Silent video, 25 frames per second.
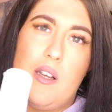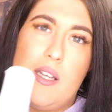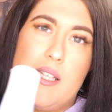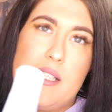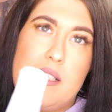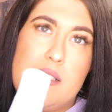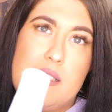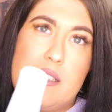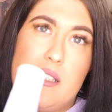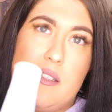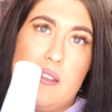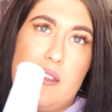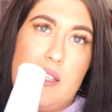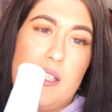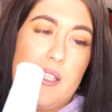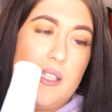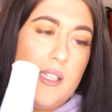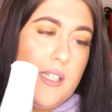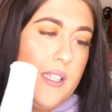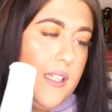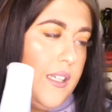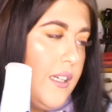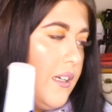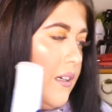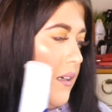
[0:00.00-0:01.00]
is
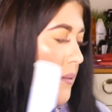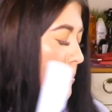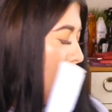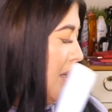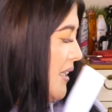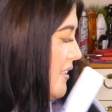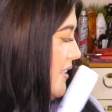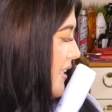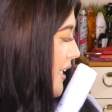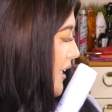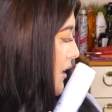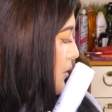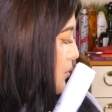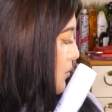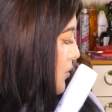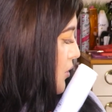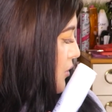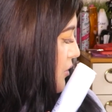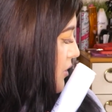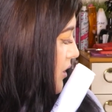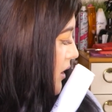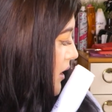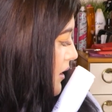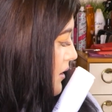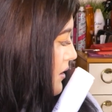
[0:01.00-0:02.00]
the micellar
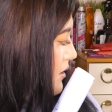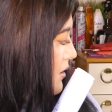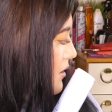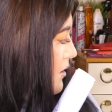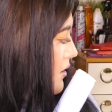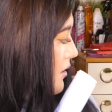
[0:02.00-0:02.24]
water.